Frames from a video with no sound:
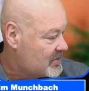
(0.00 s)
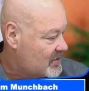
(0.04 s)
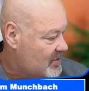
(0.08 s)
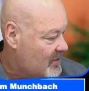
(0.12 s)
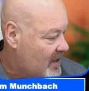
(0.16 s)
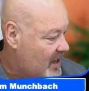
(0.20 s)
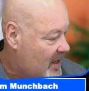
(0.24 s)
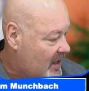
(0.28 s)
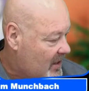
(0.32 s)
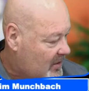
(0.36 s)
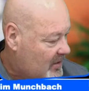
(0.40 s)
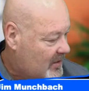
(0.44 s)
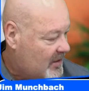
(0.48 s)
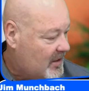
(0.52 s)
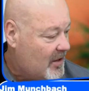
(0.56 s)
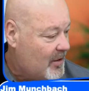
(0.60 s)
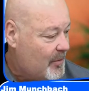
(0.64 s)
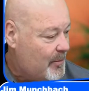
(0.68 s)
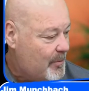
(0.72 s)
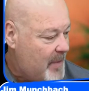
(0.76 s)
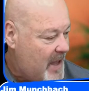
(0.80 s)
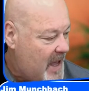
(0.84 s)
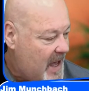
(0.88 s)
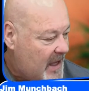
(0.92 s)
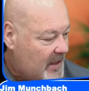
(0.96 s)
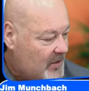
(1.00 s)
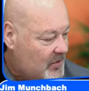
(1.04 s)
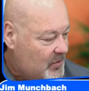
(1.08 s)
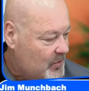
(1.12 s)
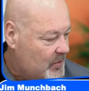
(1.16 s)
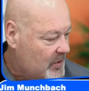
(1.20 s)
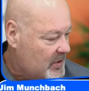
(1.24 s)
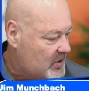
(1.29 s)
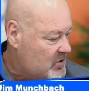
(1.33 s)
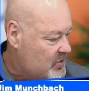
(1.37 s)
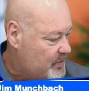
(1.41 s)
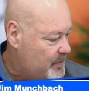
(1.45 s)
So I'll come back
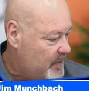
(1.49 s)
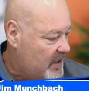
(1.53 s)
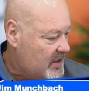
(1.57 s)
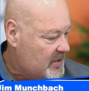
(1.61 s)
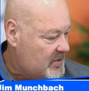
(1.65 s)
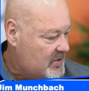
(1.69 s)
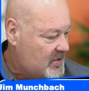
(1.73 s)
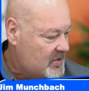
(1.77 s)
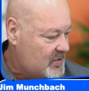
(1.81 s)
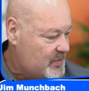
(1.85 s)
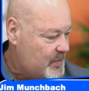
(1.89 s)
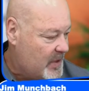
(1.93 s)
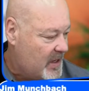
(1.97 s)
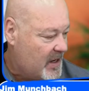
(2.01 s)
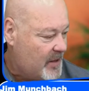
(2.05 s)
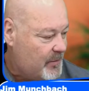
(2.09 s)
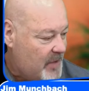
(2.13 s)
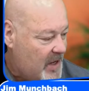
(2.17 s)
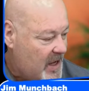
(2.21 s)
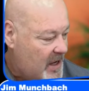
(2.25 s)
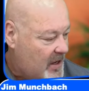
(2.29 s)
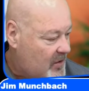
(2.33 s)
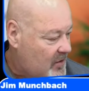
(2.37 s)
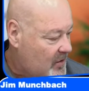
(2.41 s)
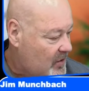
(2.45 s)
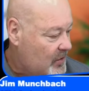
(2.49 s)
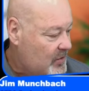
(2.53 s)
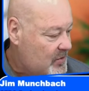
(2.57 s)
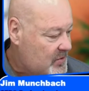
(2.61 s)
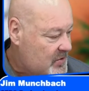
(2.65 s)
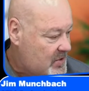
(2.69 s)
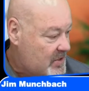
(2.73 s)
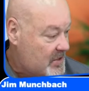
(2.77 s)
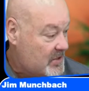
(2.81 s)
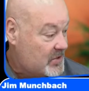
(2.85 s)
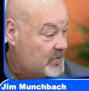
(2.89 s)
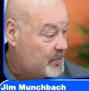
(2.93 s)
to expenses, but I'm not going to
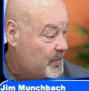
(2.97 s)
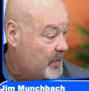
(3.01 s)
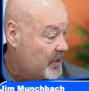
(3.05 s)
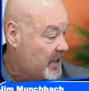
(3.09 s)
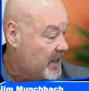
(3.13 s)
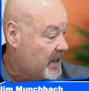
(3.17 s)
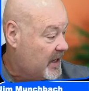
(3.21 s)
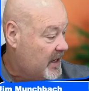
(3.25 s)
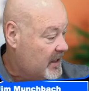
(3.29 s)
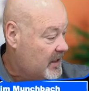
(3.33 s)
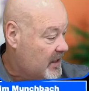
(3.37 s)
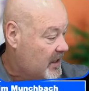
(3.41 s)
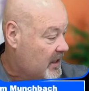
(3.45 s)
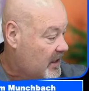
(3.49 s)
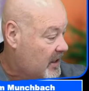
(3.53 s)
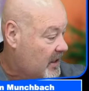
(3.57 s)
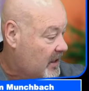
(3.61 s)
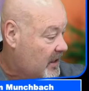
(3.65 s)
use this plan.